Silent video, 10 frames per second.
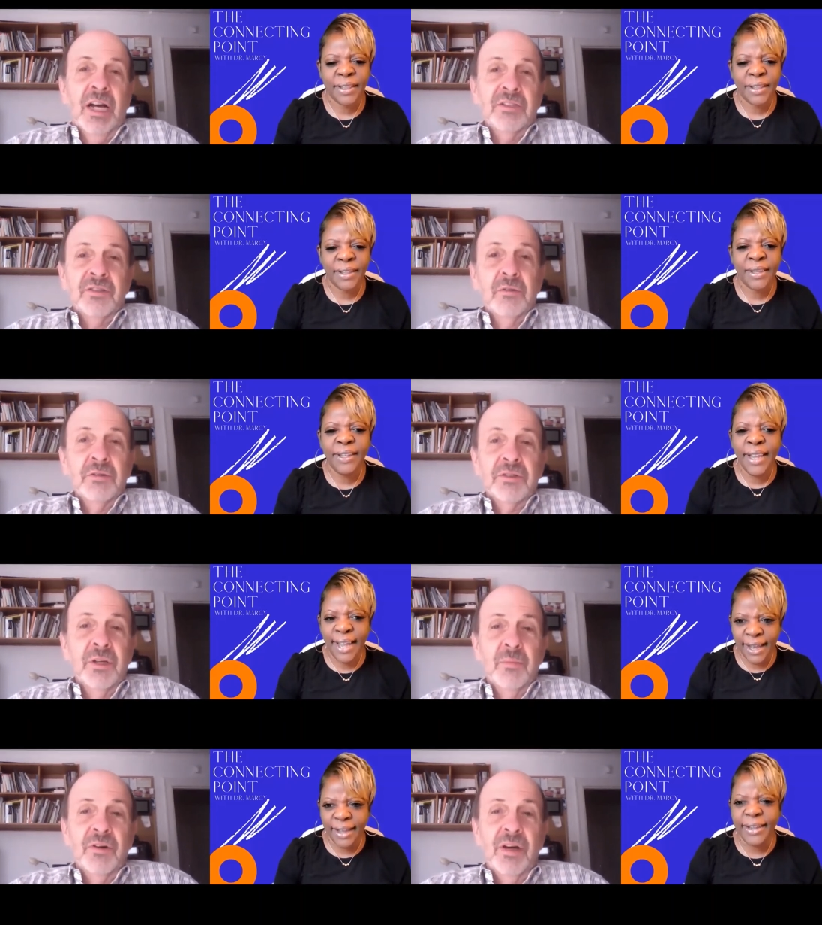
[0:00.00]
Speaker 1: school or something.
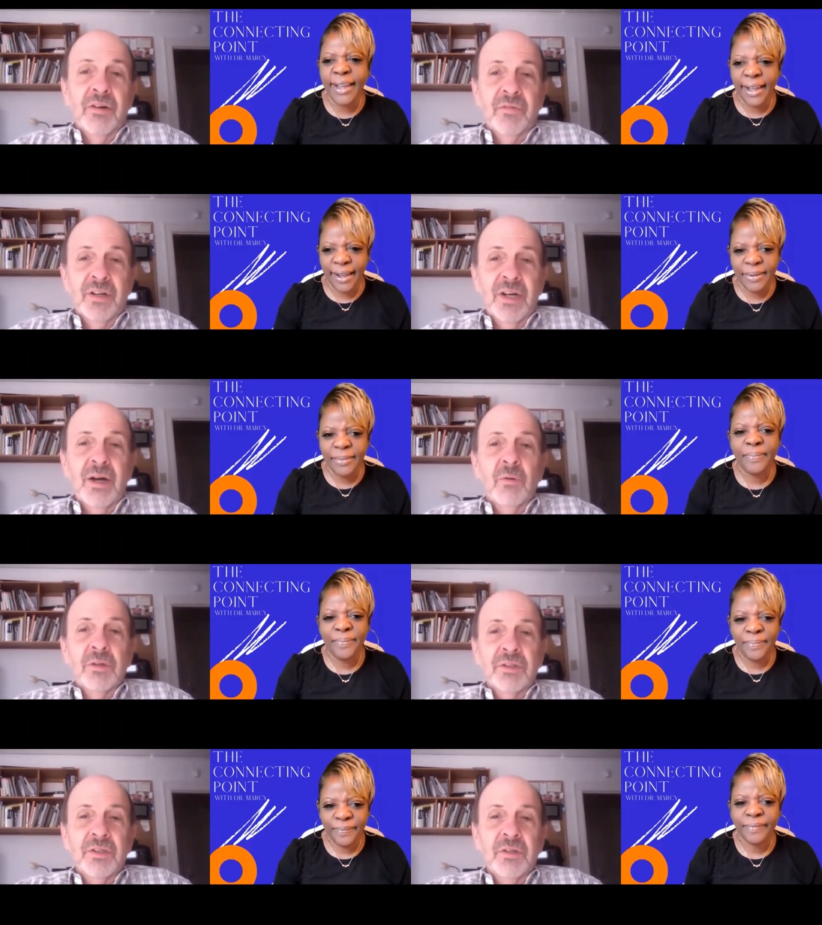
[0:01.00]
Yeah, yeah.
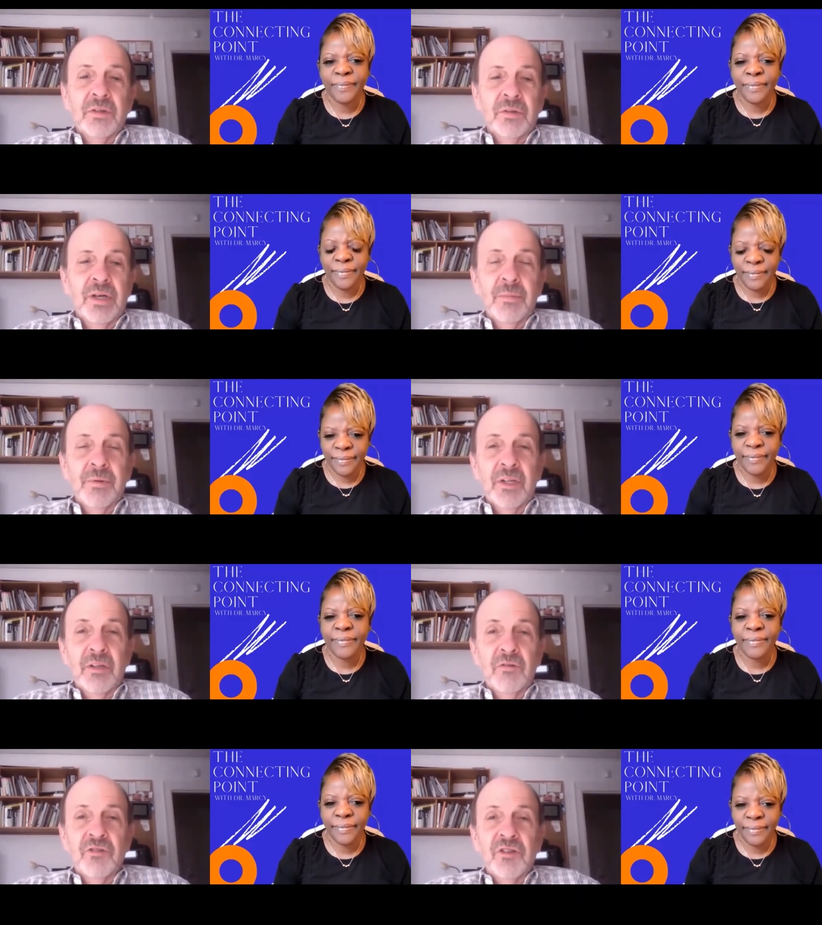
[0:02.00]
Dude coming to
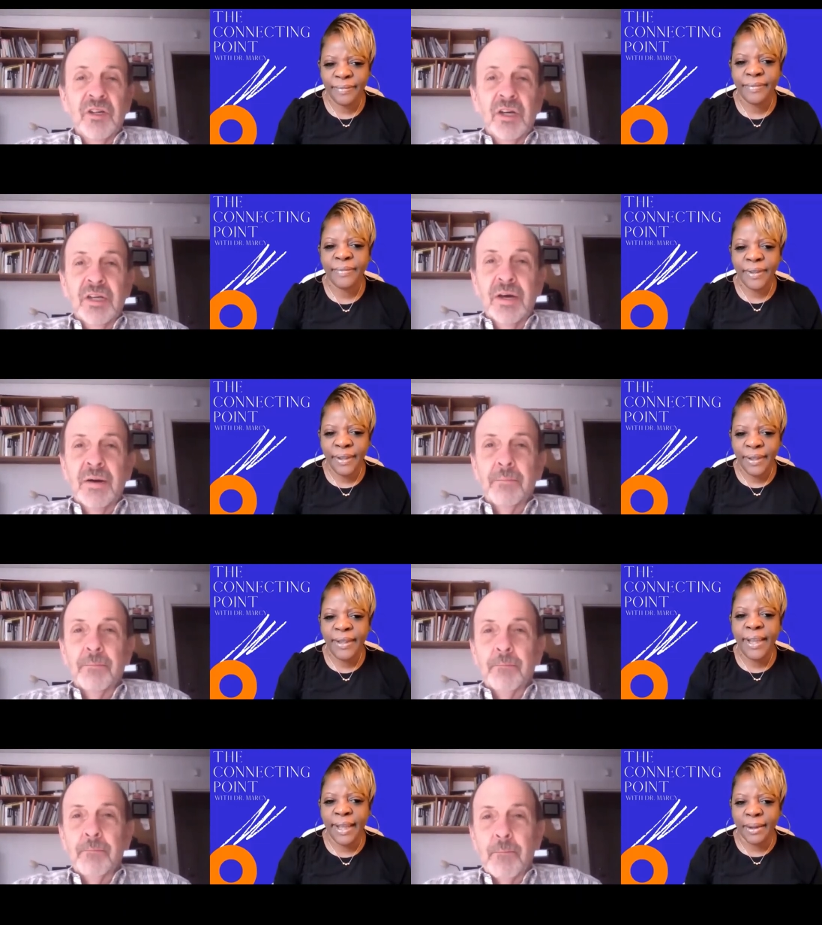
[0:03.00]
UGA, yeah. Mm-hmm.
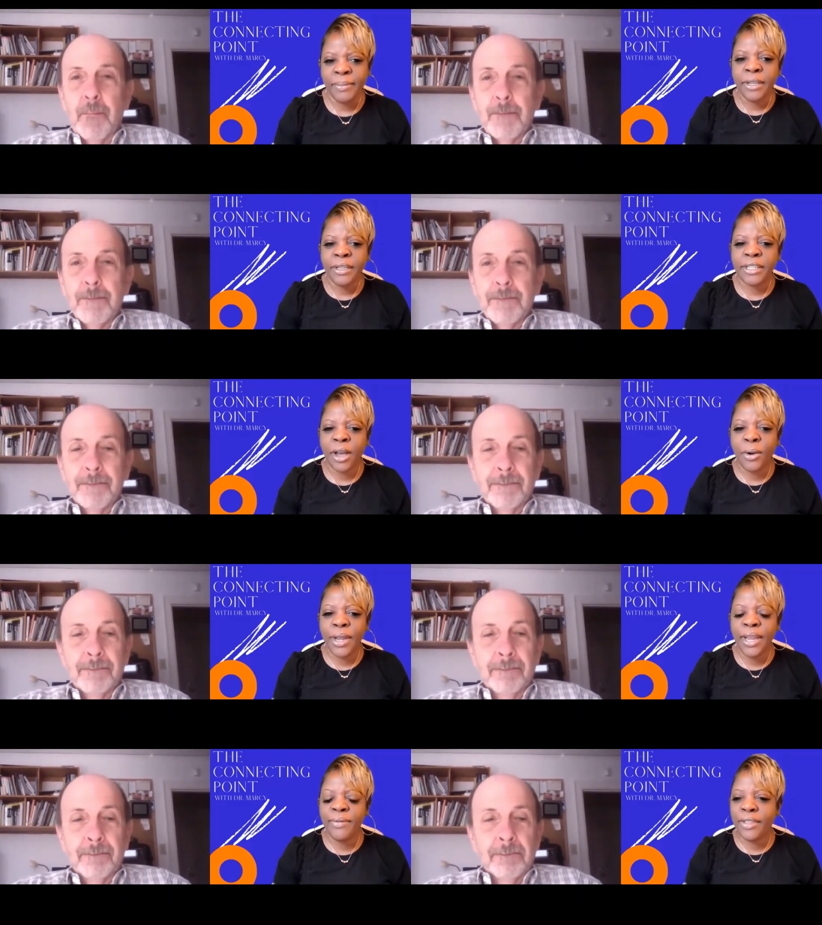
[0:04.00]
Speaker 2: Yeah.
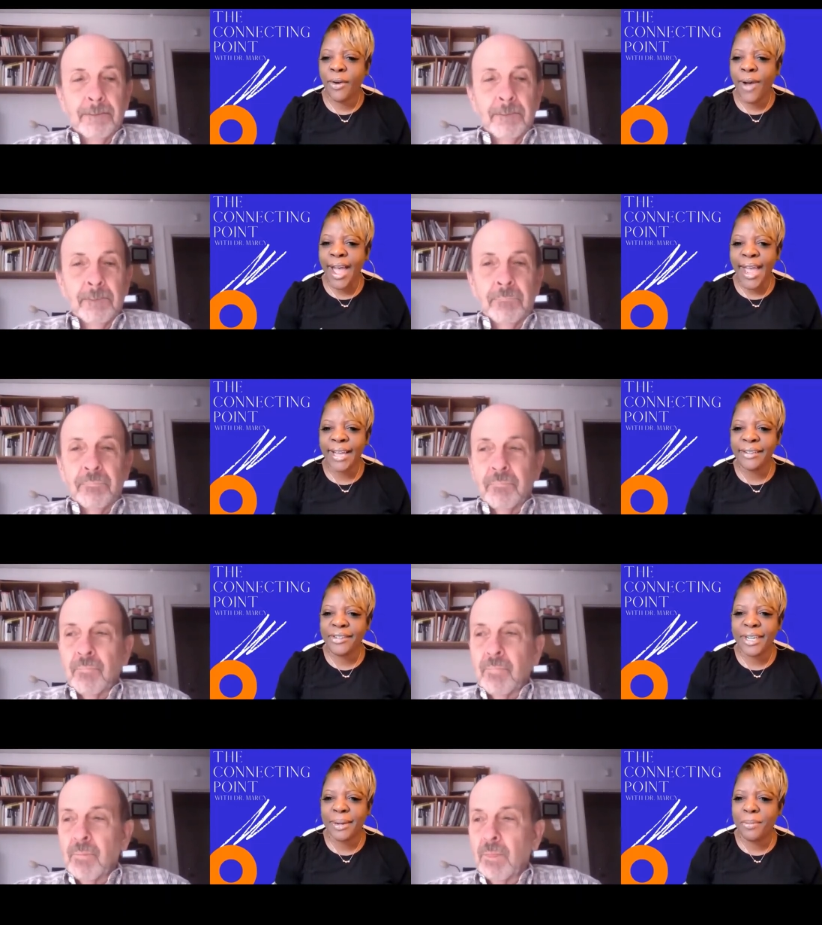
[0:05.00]
So even though I
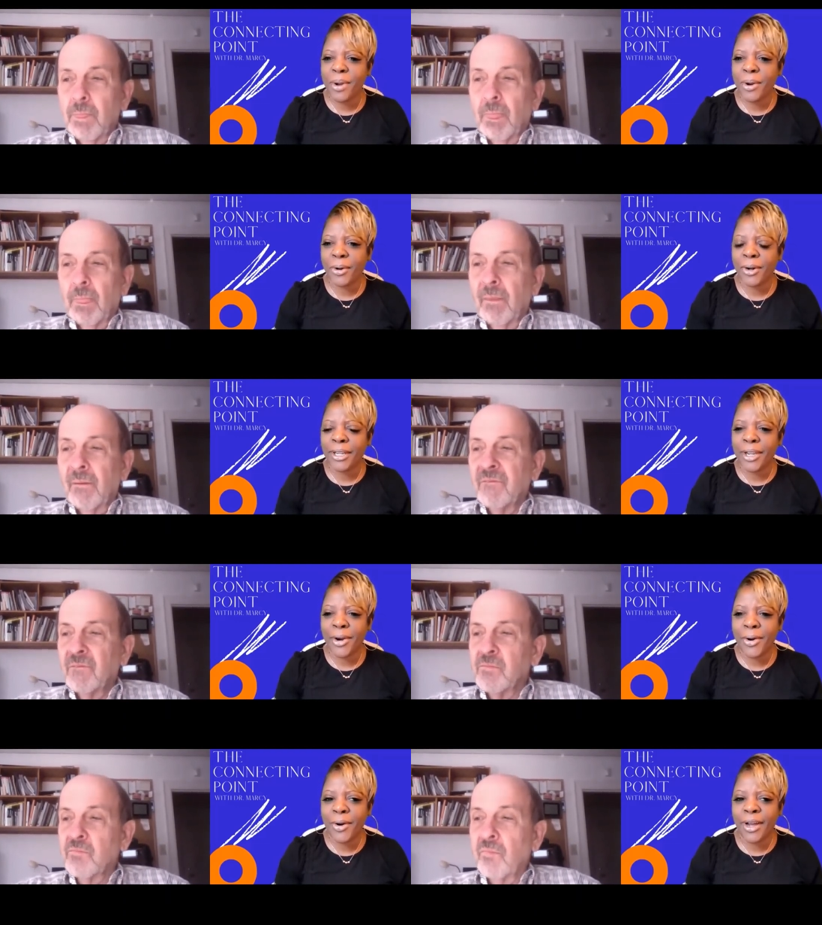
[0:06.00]
asked him early
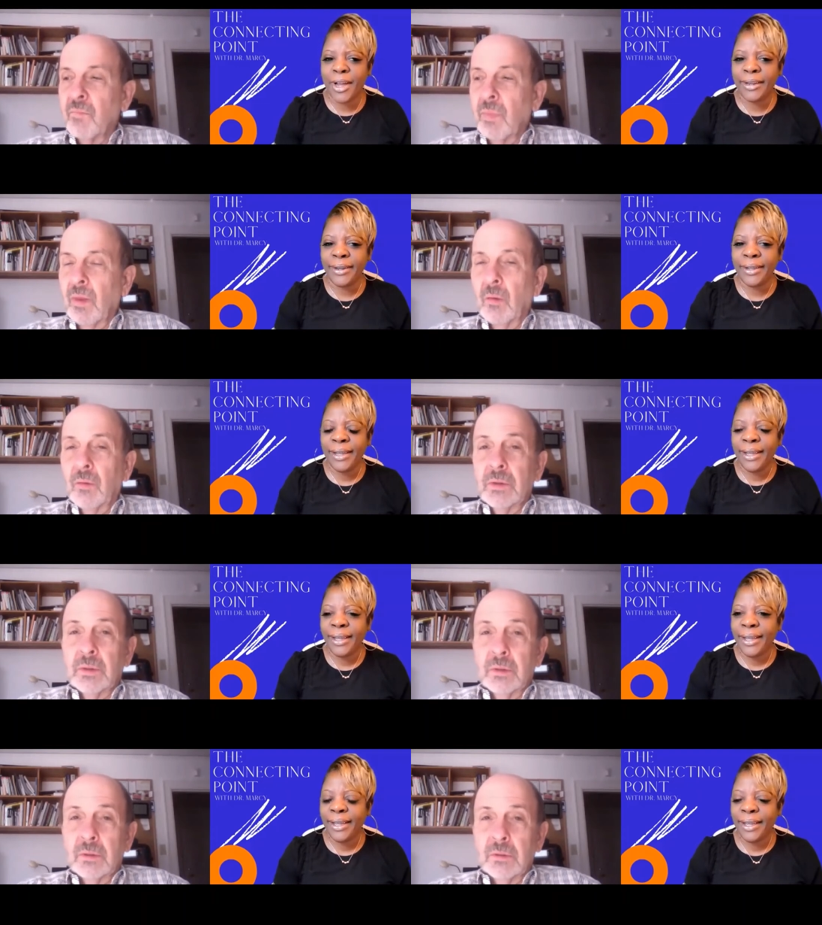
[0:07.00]
on,
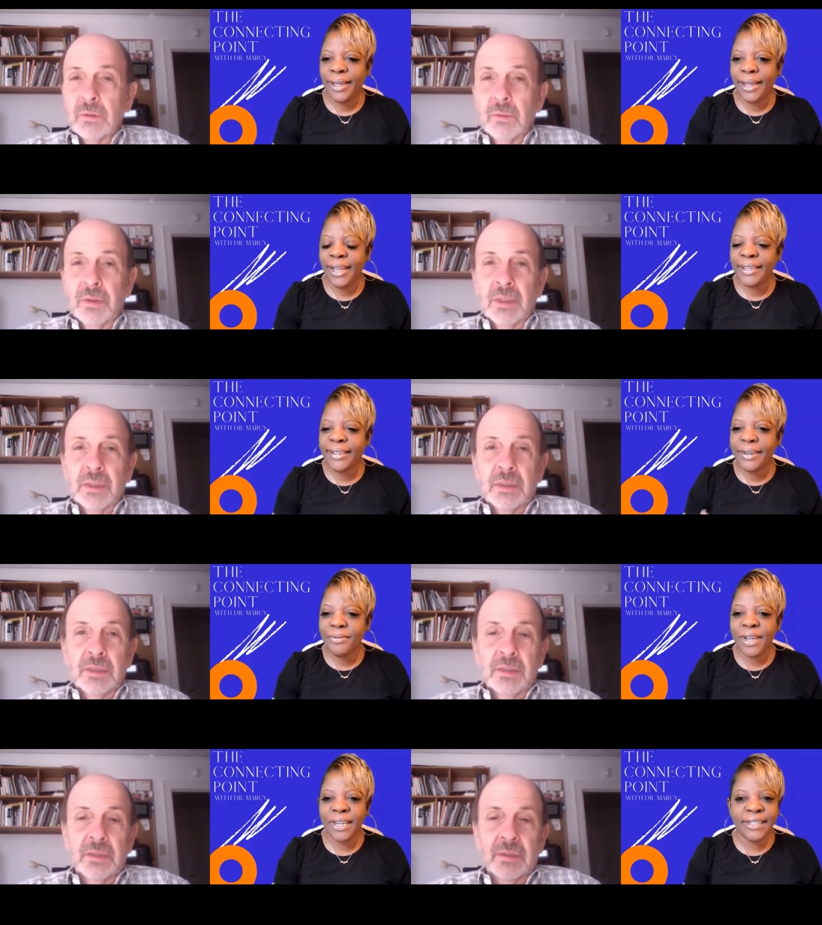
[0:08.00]
it
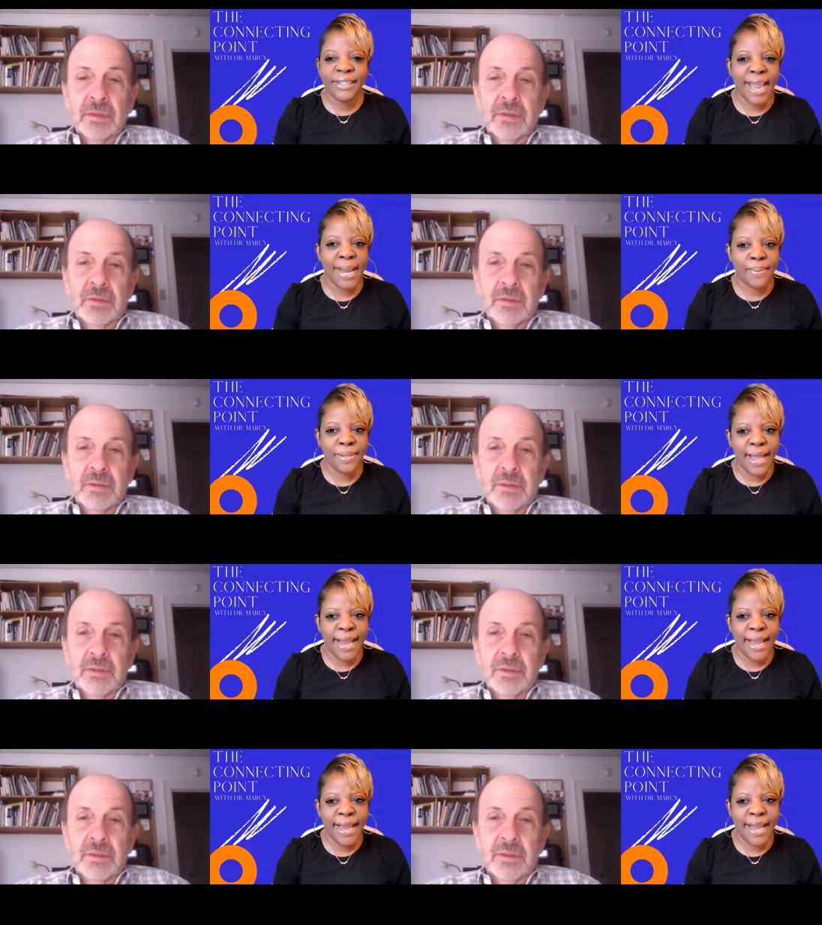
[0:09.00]
didn't really take